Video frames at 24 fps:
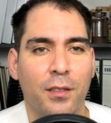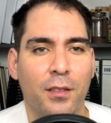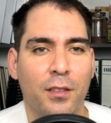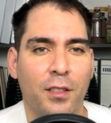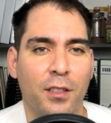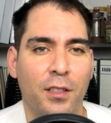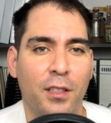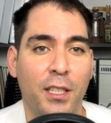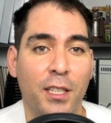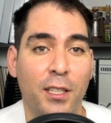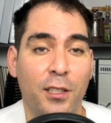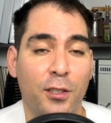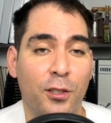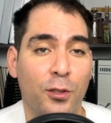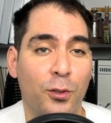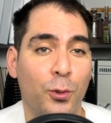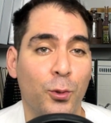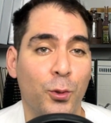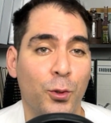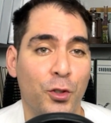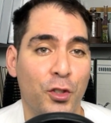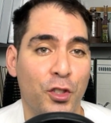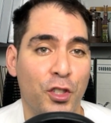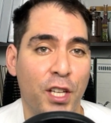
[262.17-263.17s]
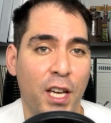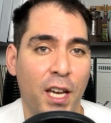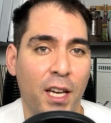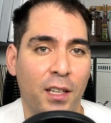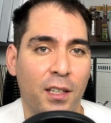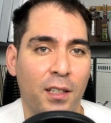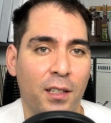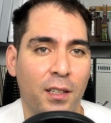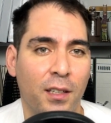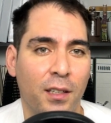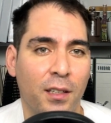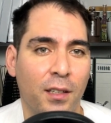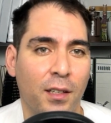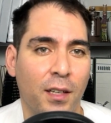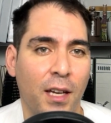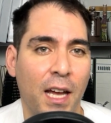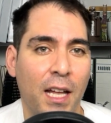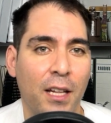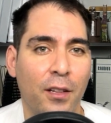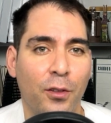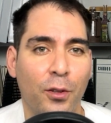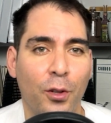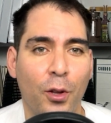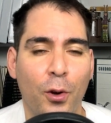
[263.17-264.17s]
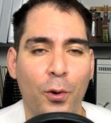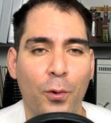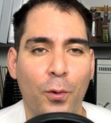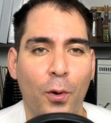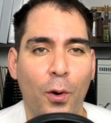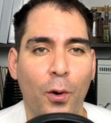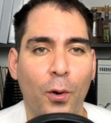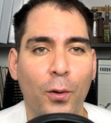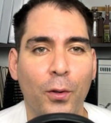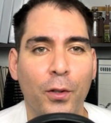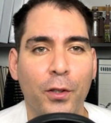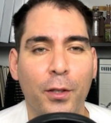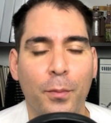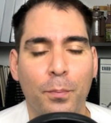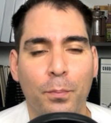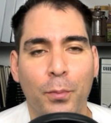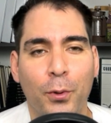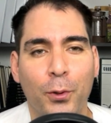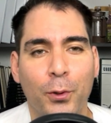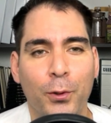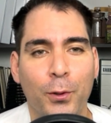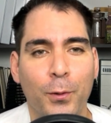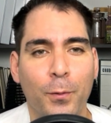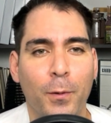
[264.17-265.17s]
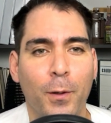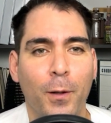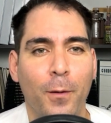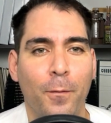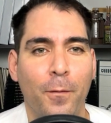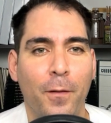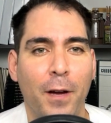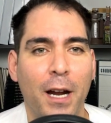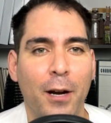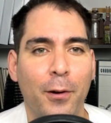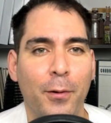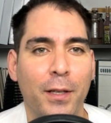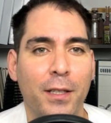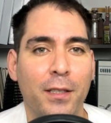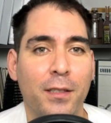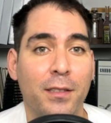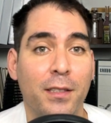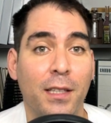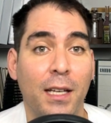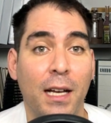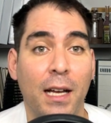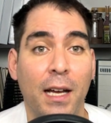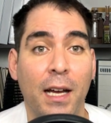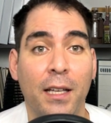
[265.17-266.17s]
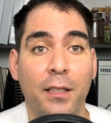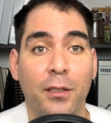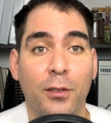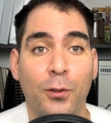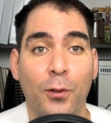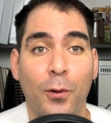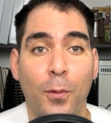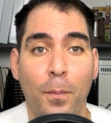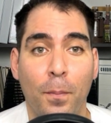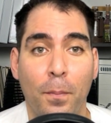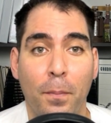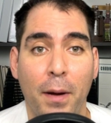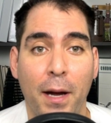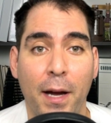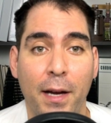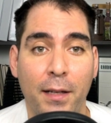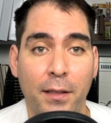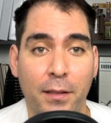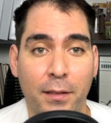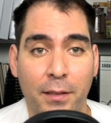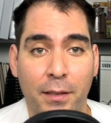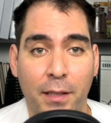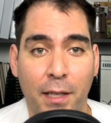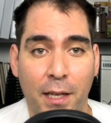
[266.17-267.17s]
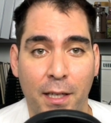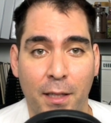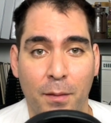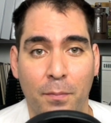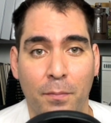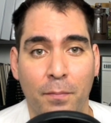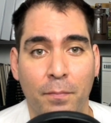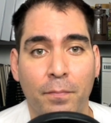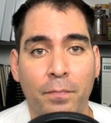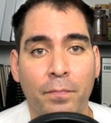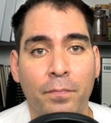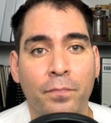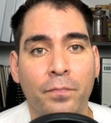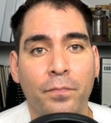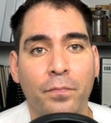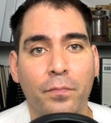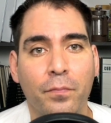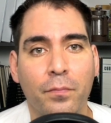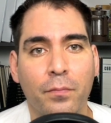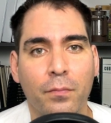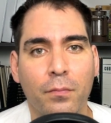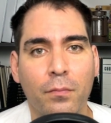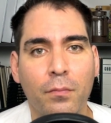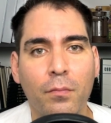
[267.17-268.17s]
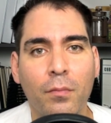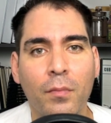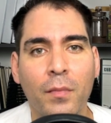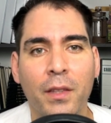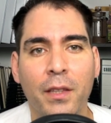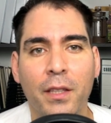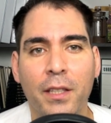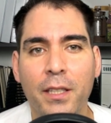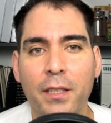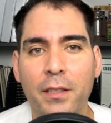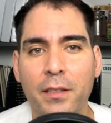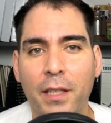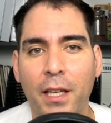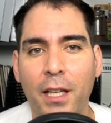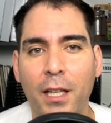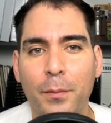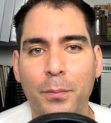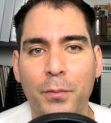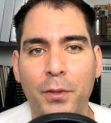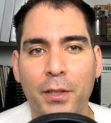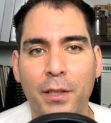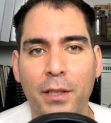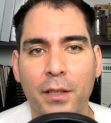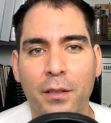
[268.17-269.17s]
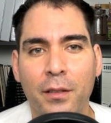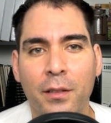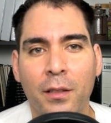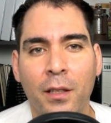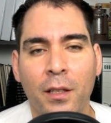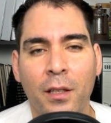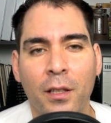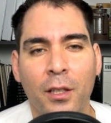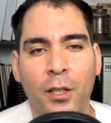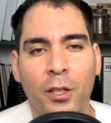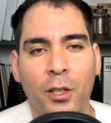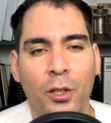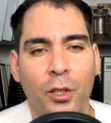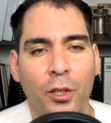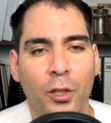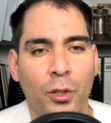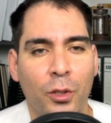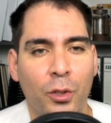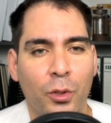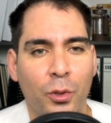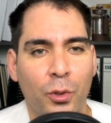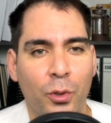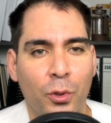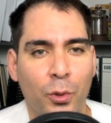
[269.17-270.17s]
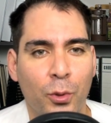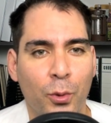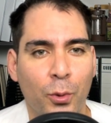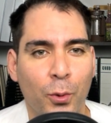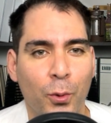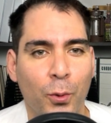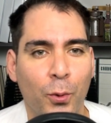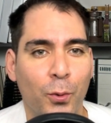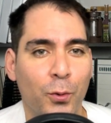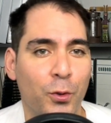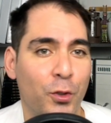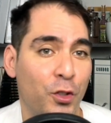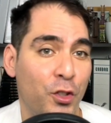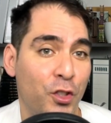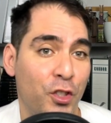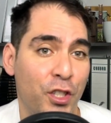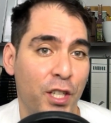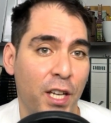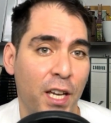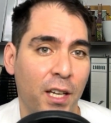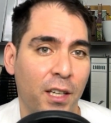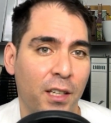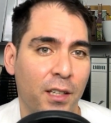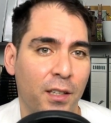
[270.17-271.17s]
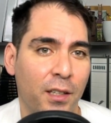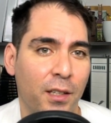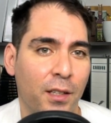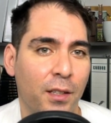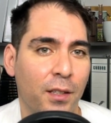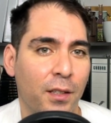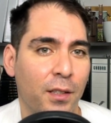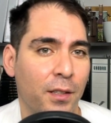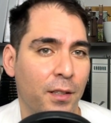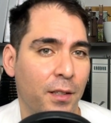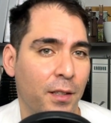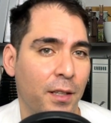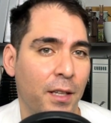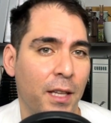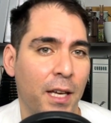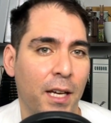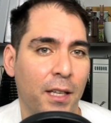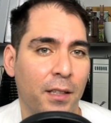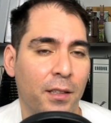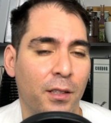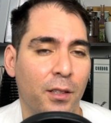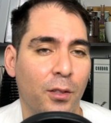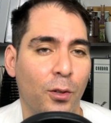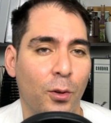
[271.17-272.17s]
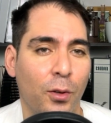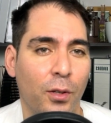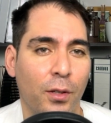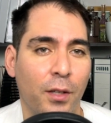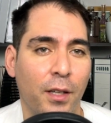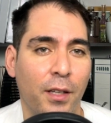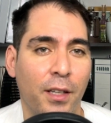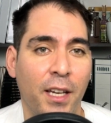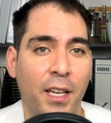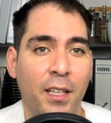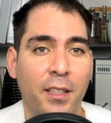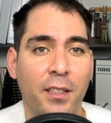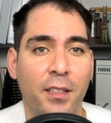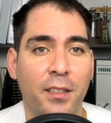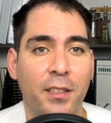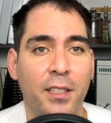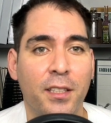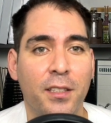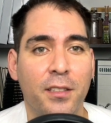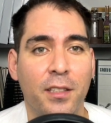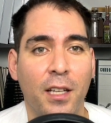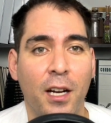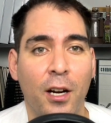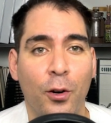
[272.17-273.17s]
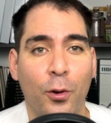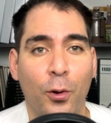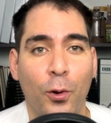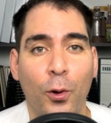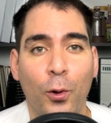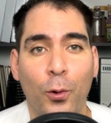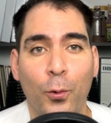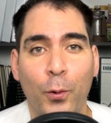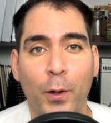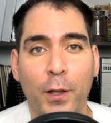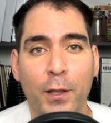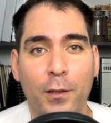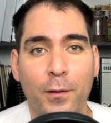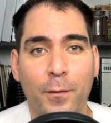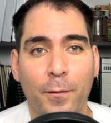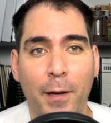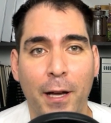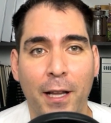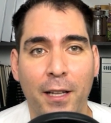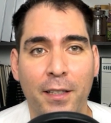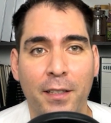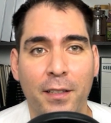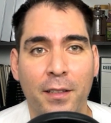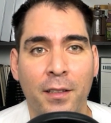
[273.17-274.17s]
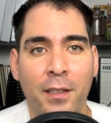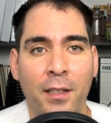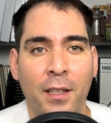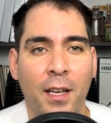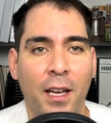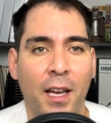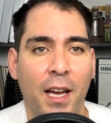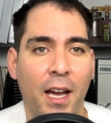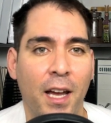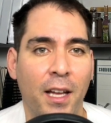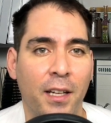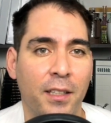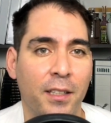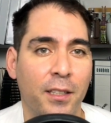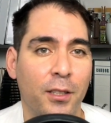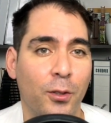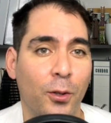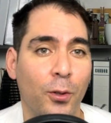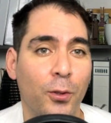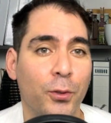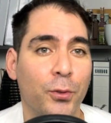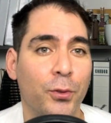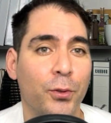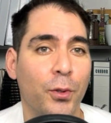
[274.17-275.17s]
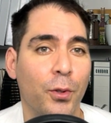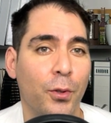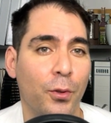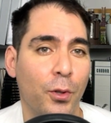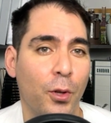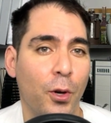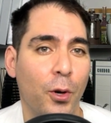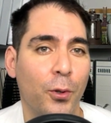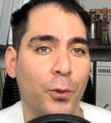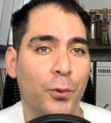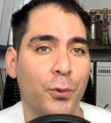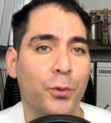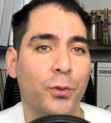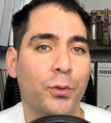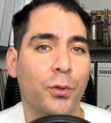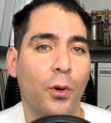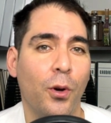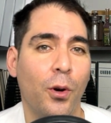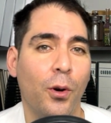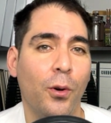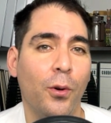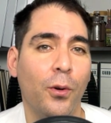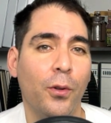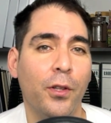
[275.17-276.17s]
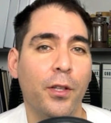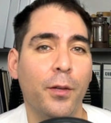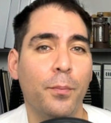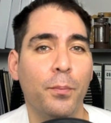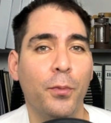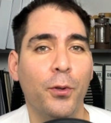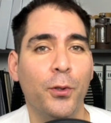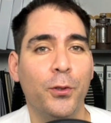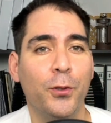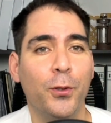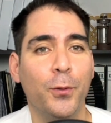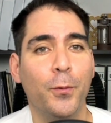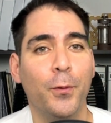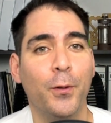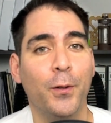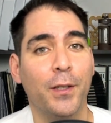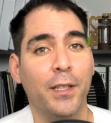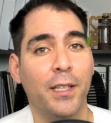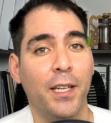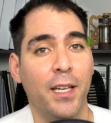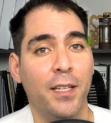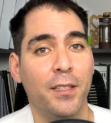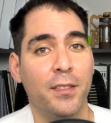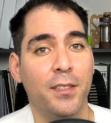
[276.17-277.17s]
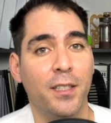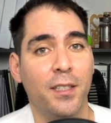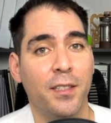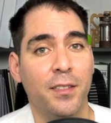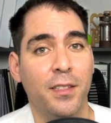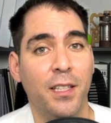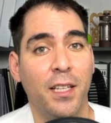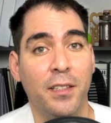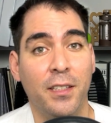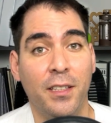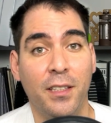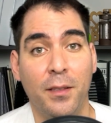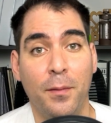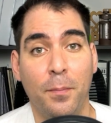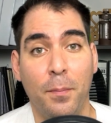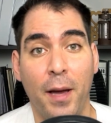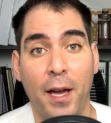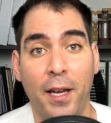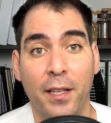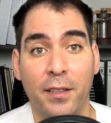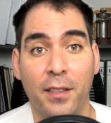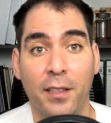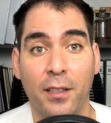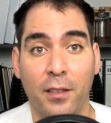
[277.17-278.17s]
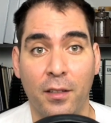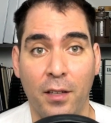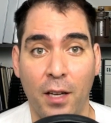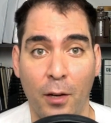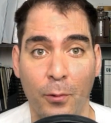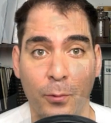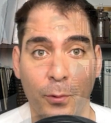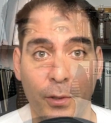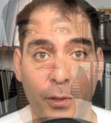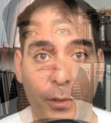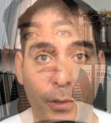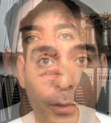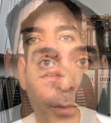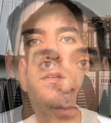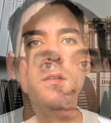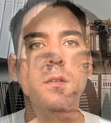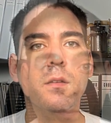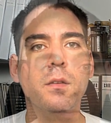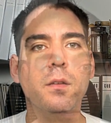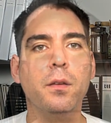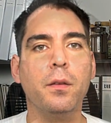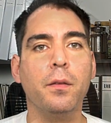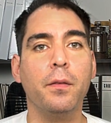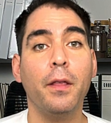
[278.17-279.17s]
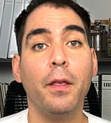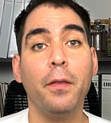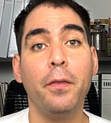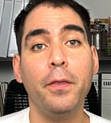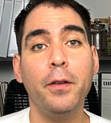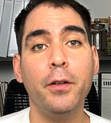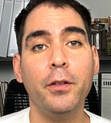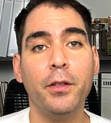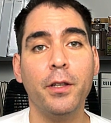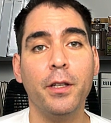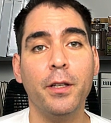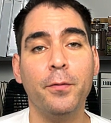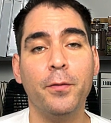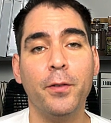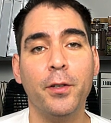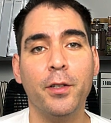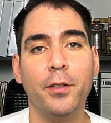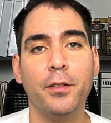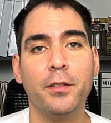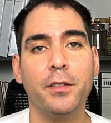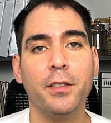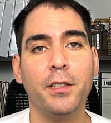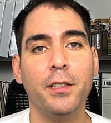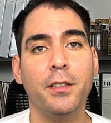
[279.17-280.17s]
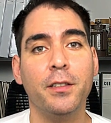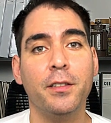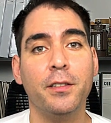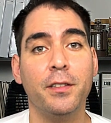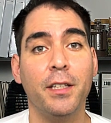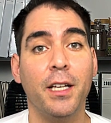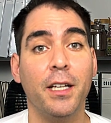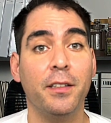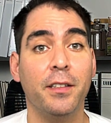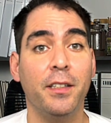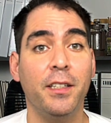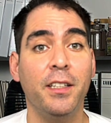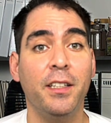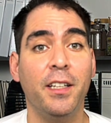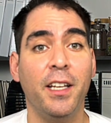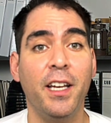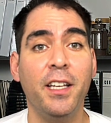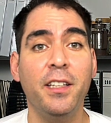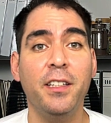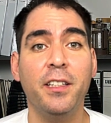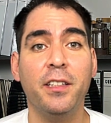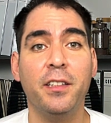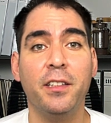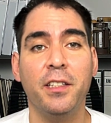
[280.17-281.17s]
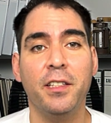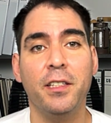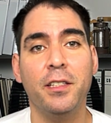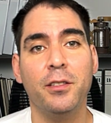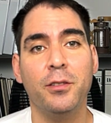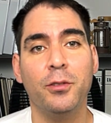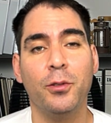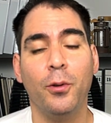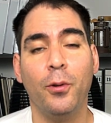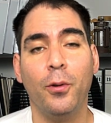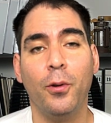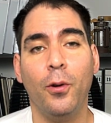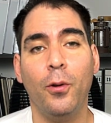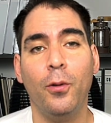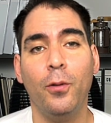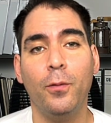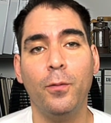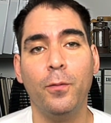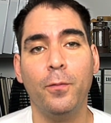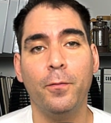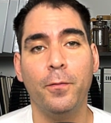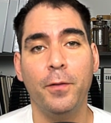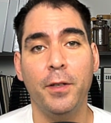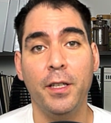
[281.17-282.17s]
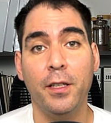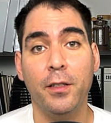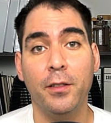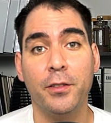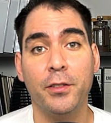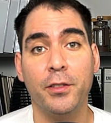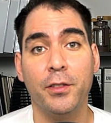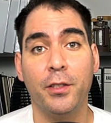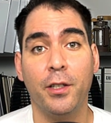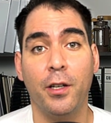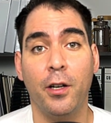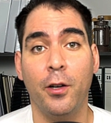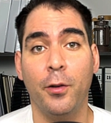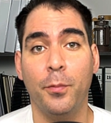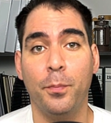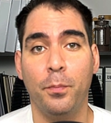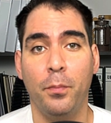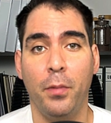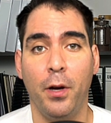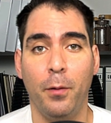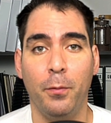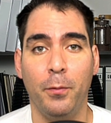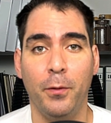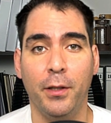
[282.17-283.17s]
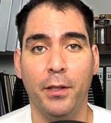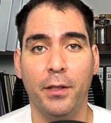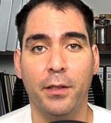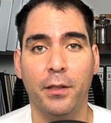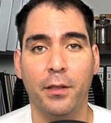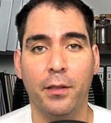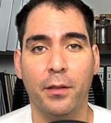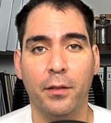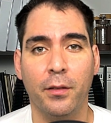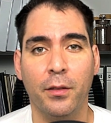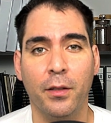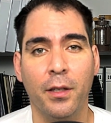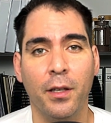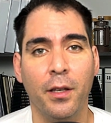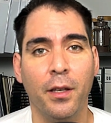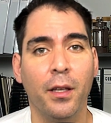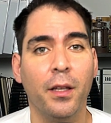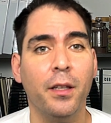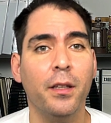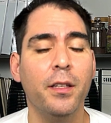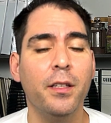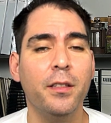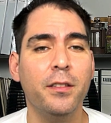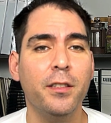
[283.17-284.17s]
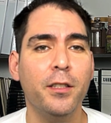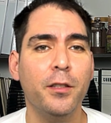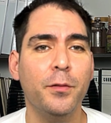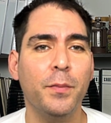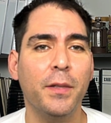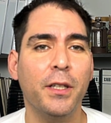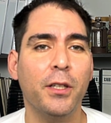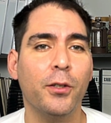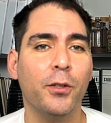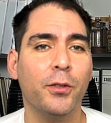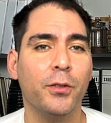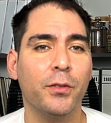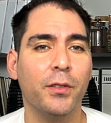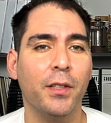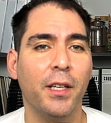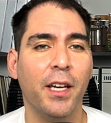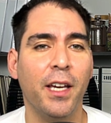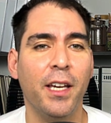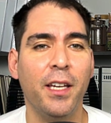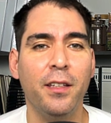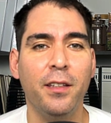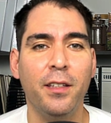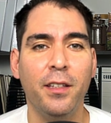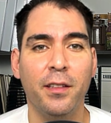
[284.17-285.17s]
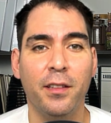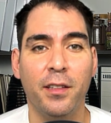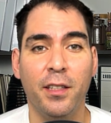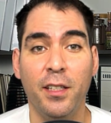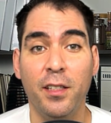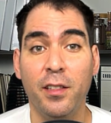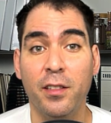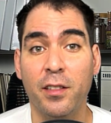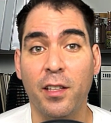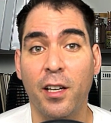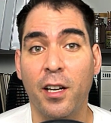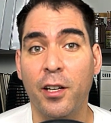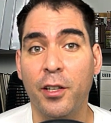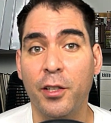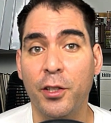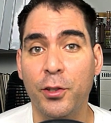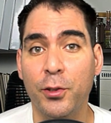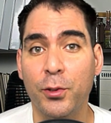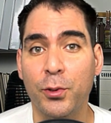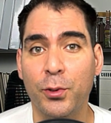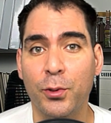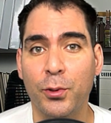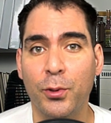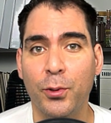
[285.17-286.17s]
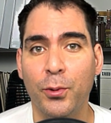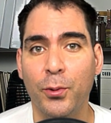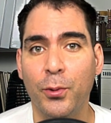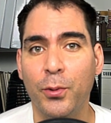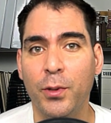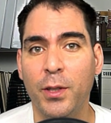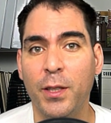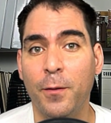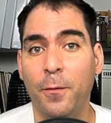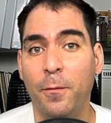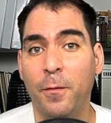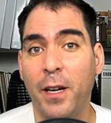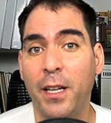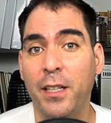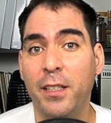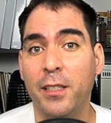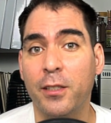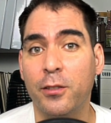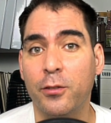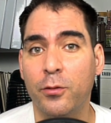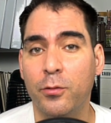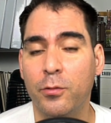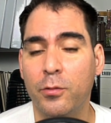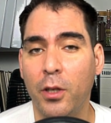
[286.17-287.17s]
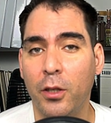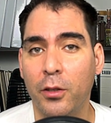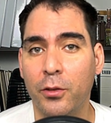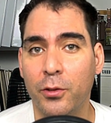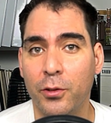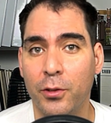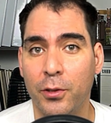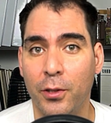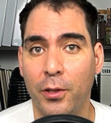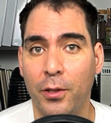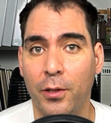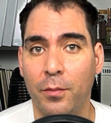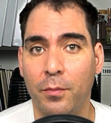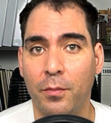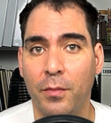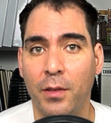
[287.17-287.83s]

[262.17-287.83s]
needs to check and know all the possible variants at compile time. This helps it to check that ADTs are always valid, and it also knows all the possible cases that it might encounter. The third difference is that in ADTs, all fields are public. This is because ADTs are used to define a structure,